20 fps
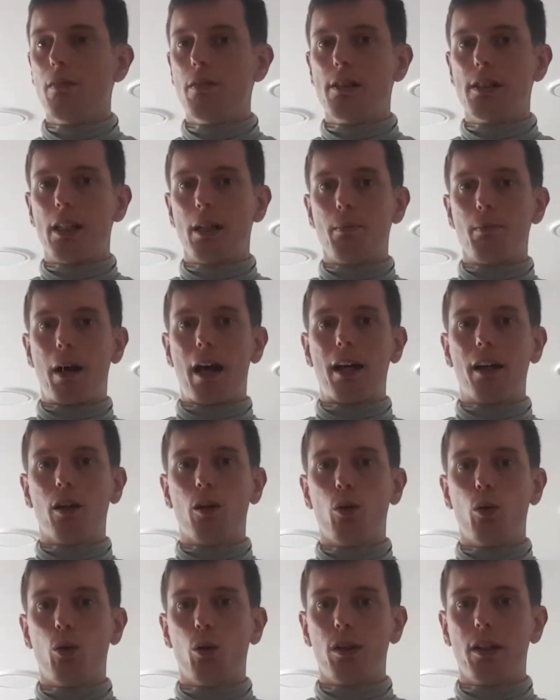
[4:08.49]
Receipt Bank
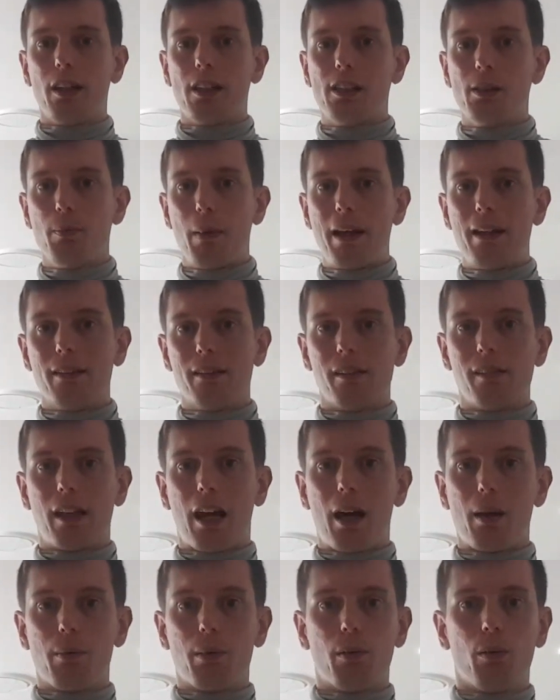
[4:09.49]
or the Expenses
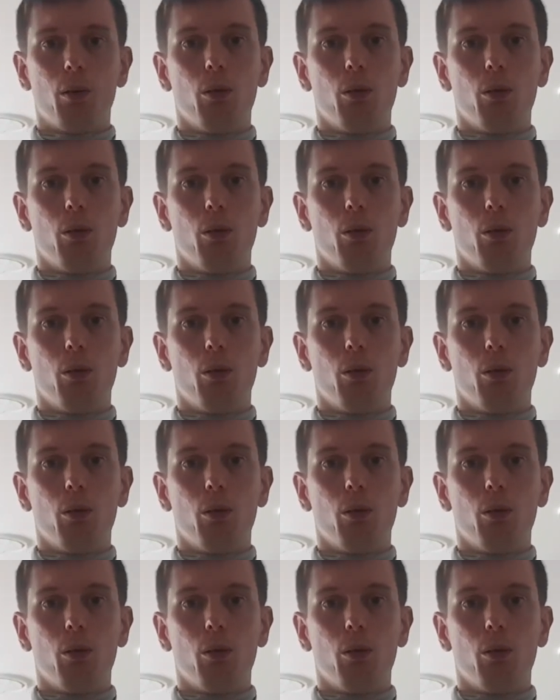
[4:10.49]
app,